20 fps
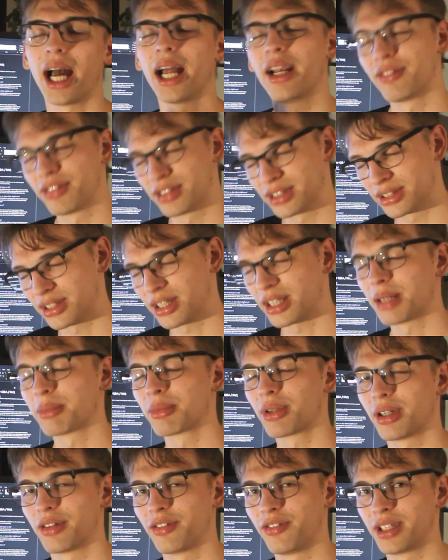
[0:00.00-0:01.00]
And if it's not, I'm
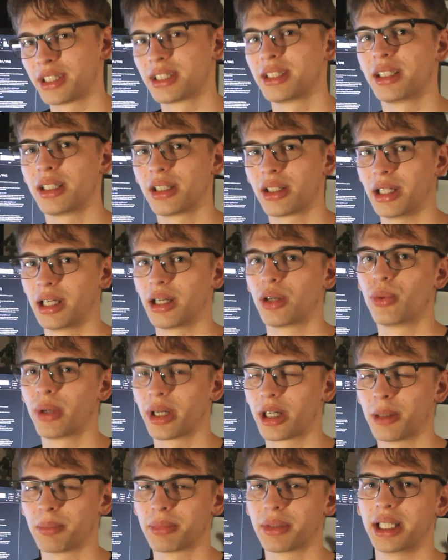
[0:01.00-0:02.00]
gonna fix it in quick
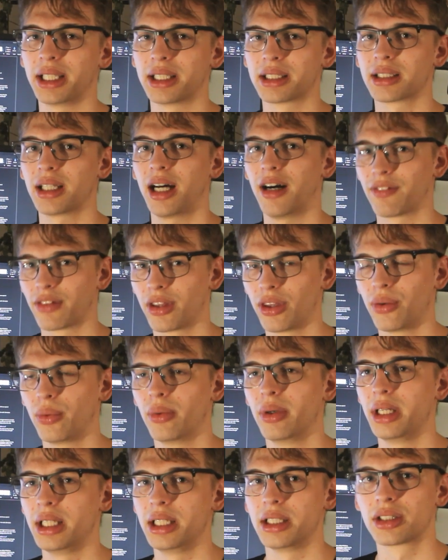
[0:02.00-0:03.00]
updates after the
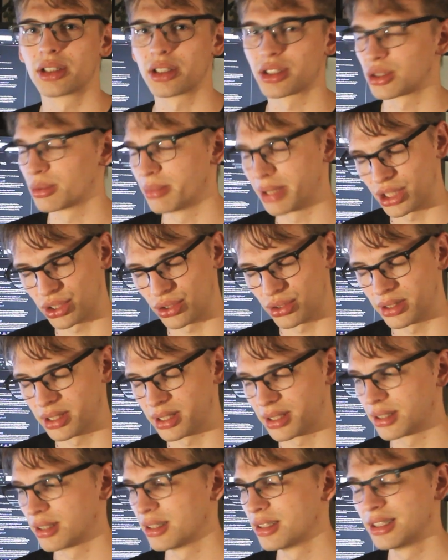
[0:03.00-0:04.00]
release, just to make sure
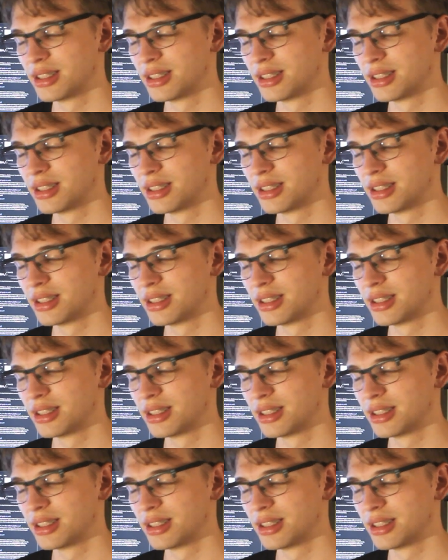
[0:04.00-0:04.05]
that